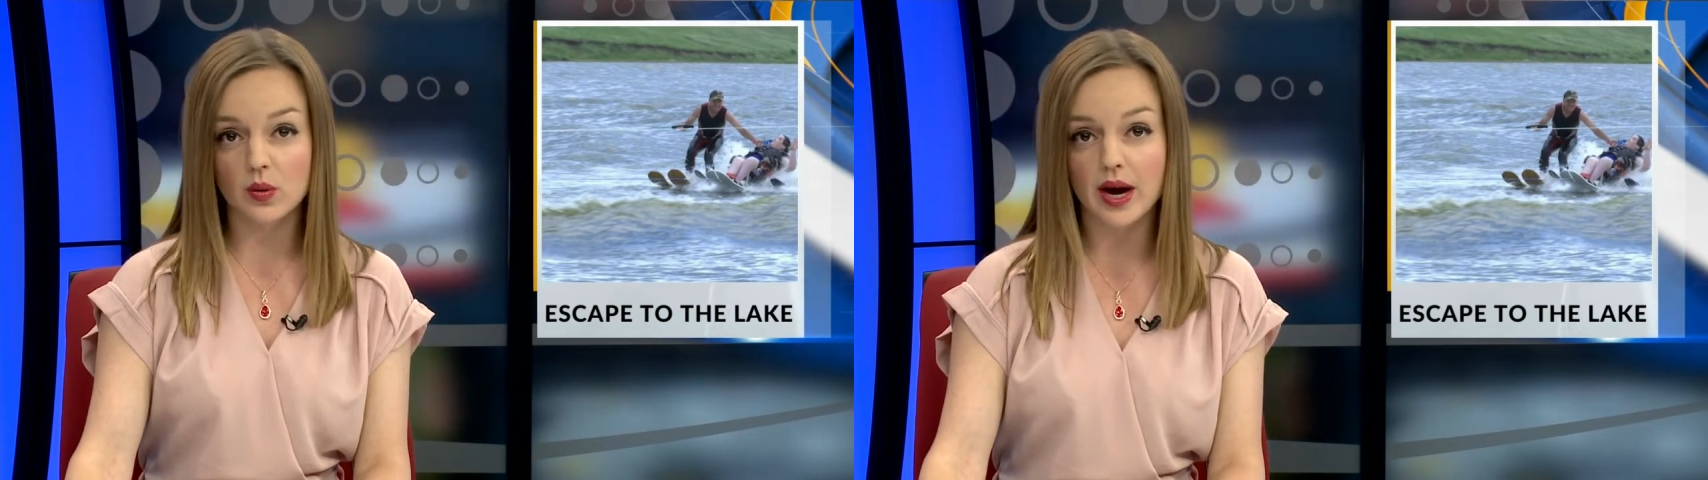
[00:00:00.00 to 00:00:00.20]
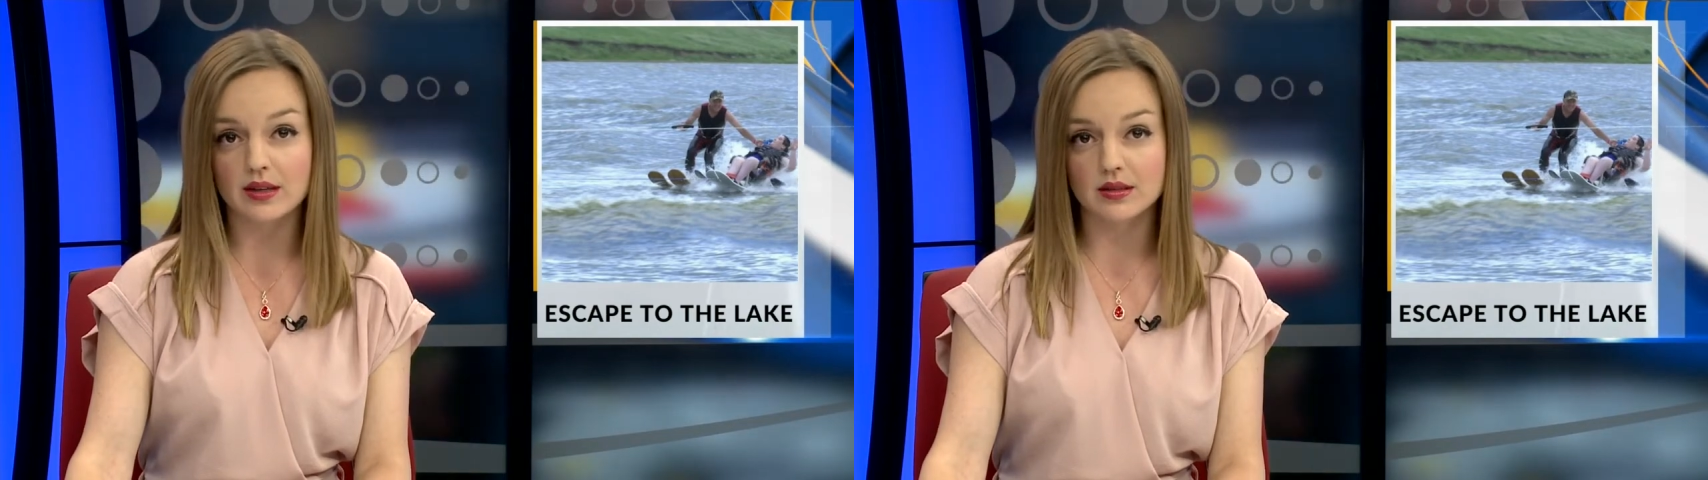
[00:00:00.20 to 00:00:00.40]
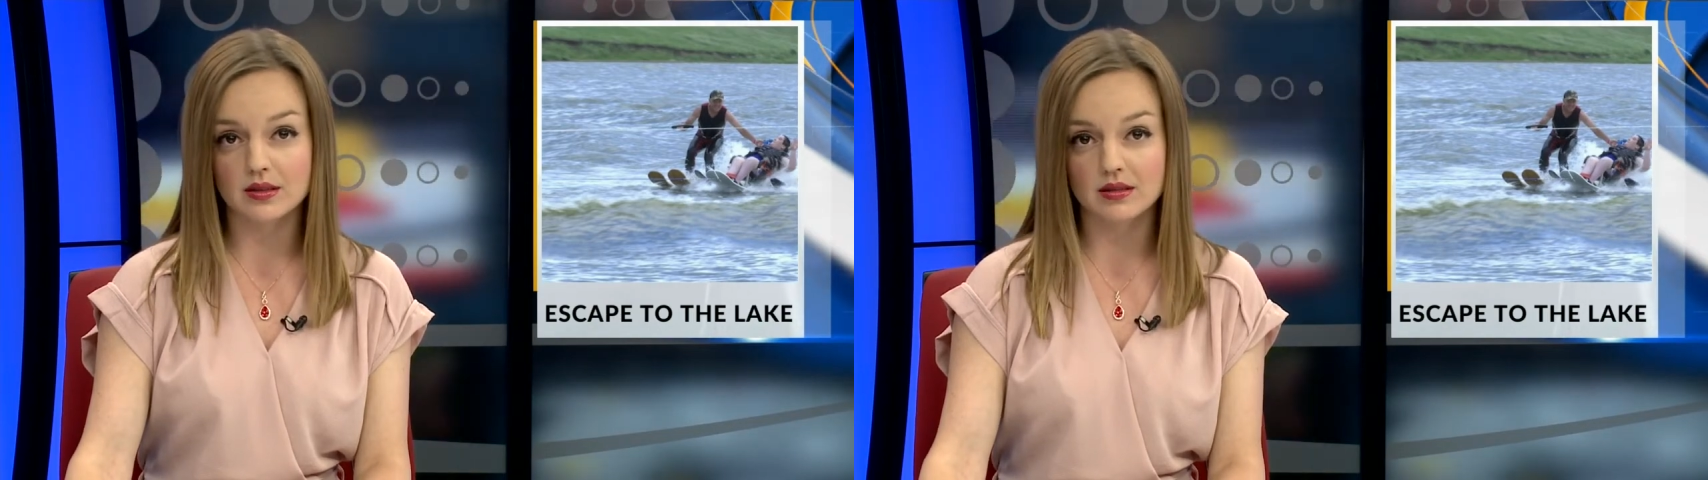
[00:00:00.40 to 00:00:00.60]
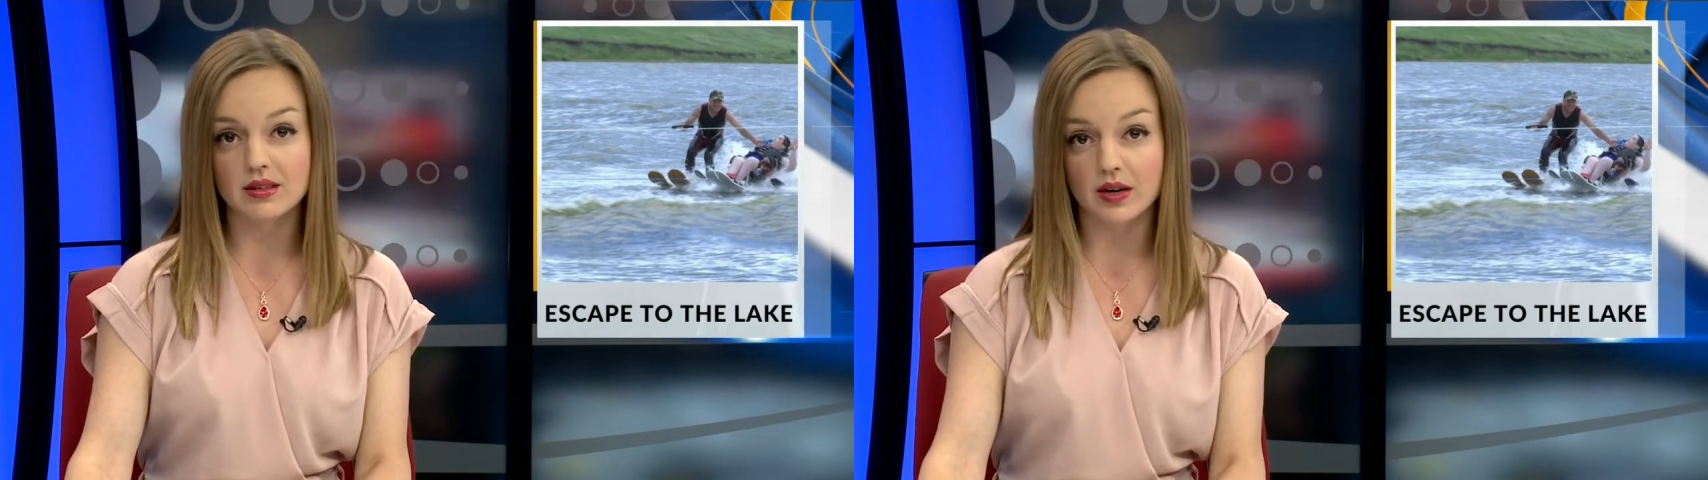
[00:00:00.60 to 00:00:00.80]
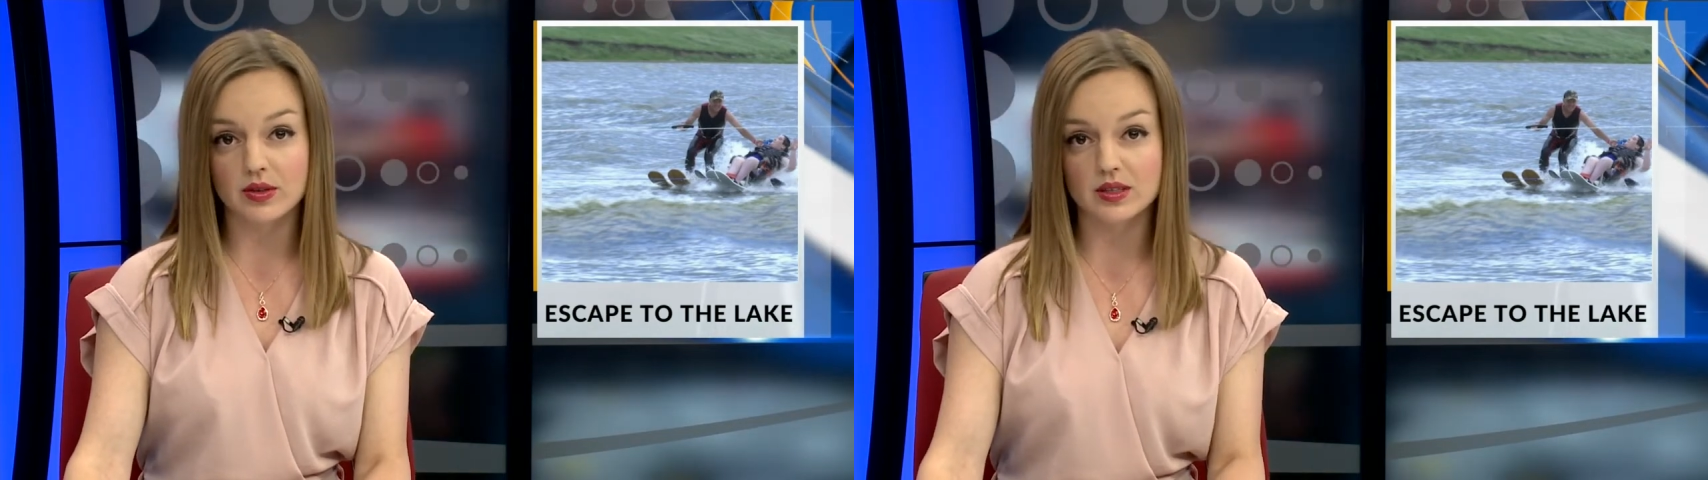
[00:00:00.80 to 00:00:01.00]
U.S.
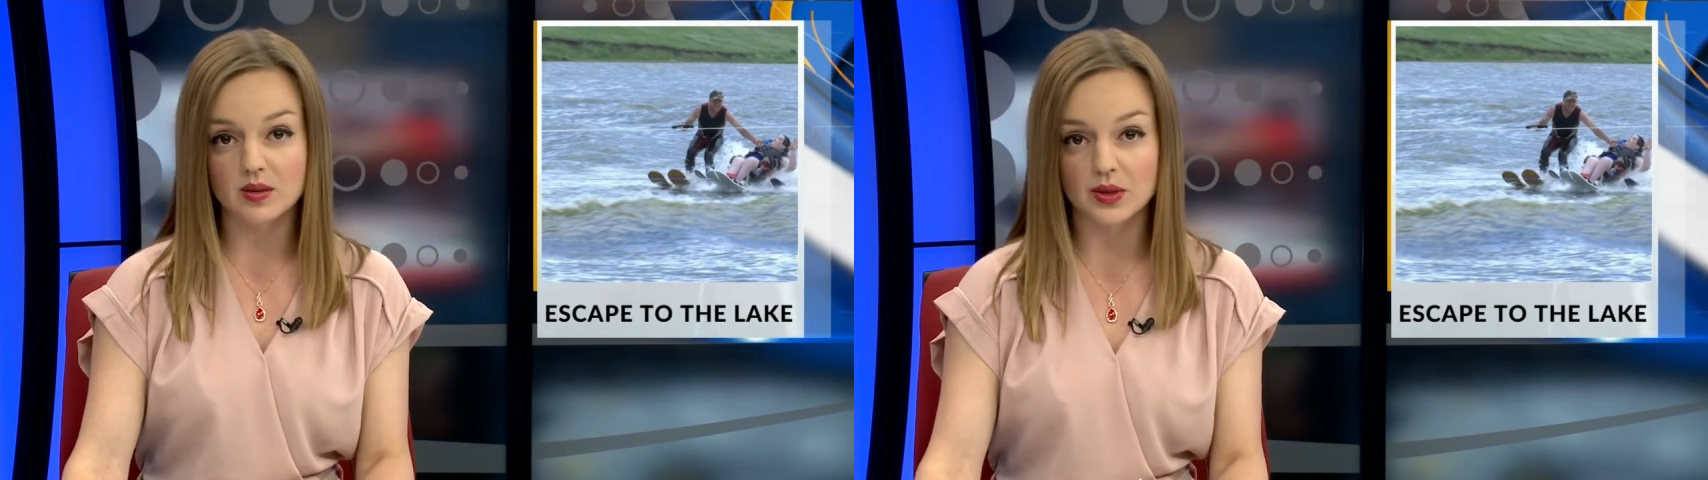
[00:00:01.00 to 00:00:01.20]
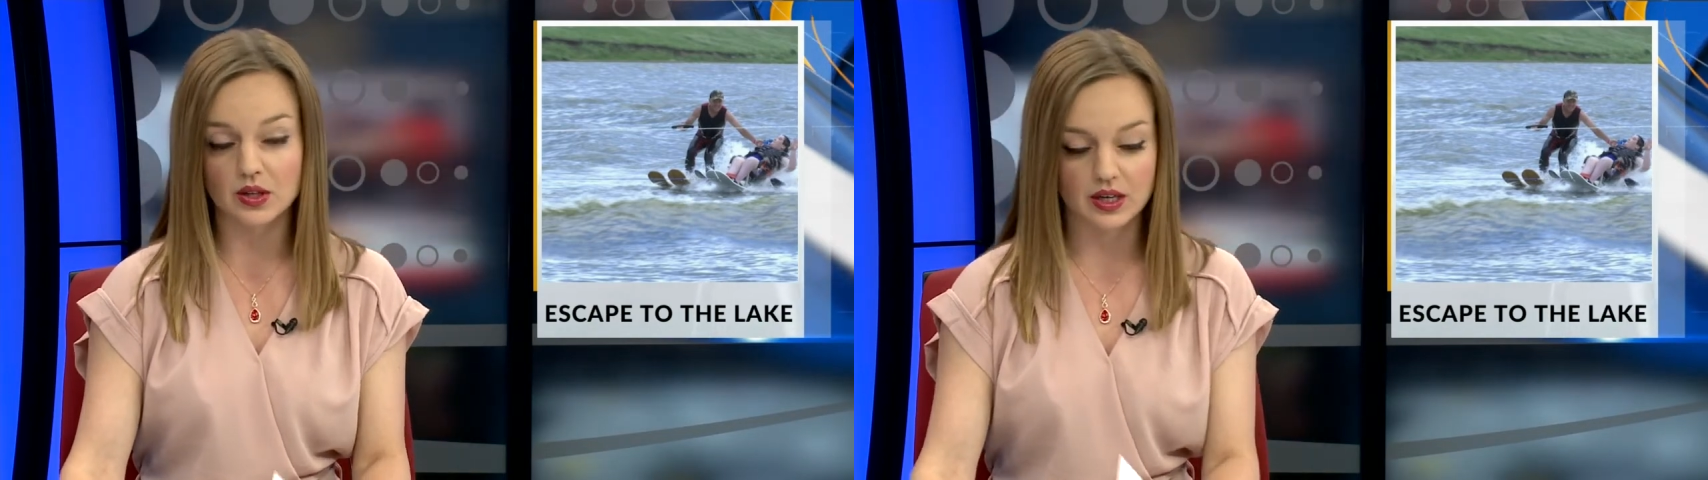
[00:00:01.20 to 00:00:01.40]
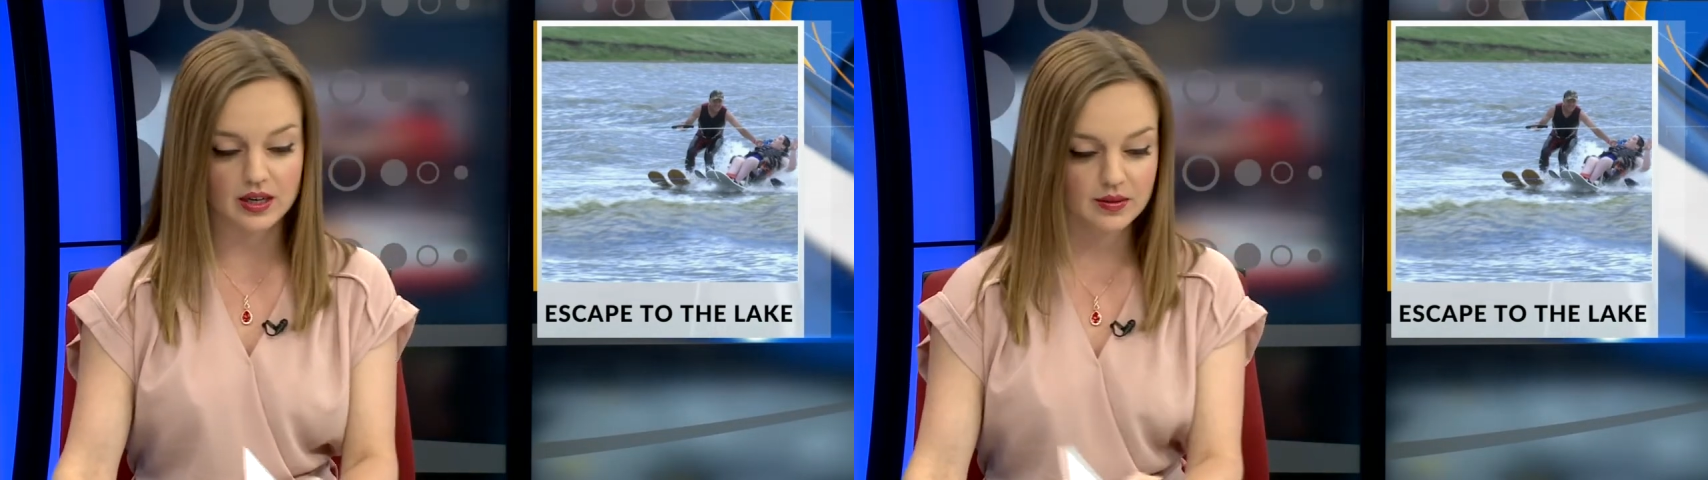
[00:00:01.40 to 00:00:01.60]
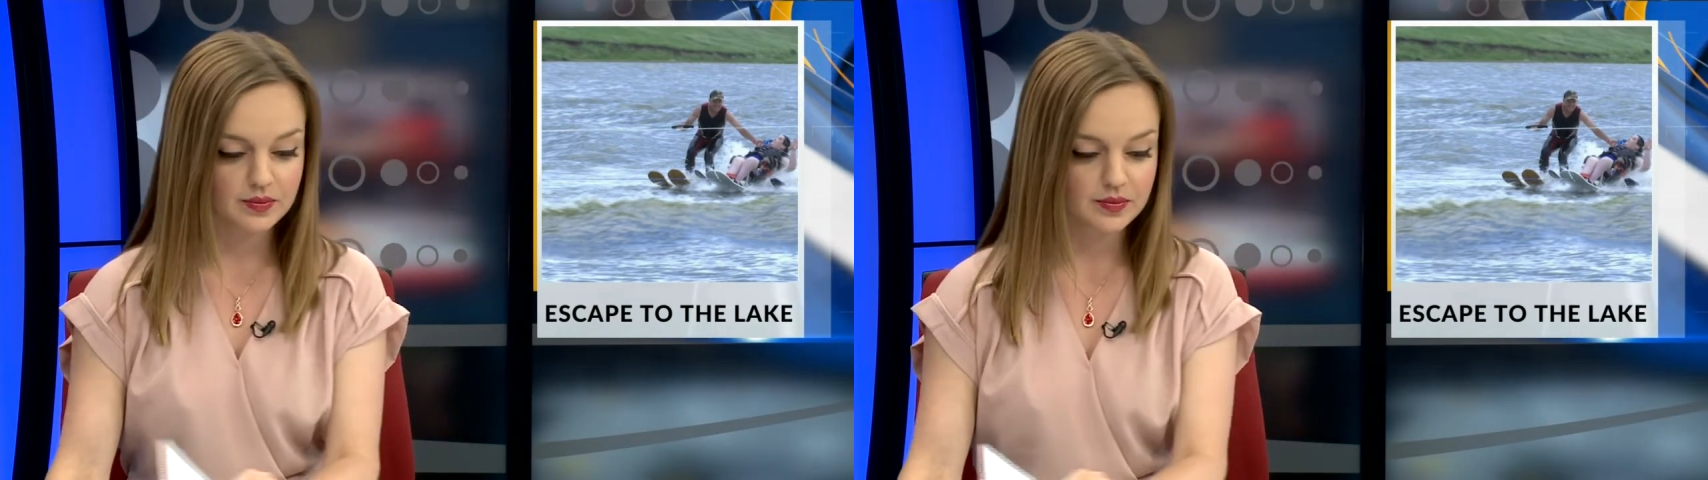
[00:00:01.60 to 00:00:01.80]
that have a disability.